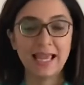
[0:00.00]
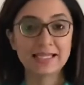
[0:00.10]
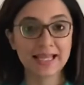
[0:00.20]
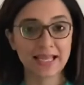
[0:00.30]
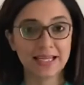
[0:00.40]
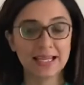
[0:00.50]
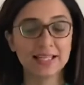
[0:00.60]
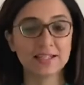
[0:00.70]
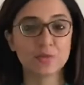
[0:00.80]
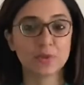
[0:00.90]
Secondly,
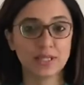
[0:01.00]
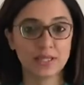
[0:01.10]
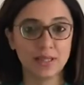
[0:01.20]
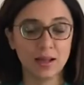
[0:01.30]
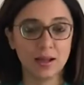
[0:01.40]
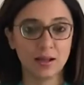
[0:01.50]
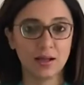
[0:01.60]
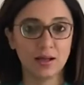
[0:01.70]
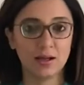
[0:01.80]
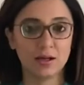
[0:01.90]
it is within
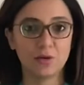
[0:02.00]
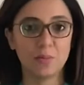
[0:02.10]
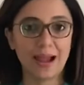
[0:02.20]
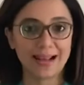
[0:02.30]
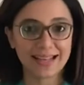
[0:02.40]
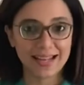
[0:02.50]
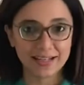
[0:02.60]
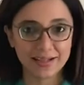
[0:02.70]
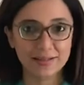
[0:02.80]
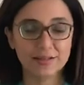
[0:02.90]

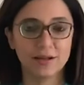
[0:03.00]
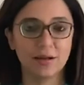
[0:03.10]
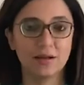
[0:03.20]
mandated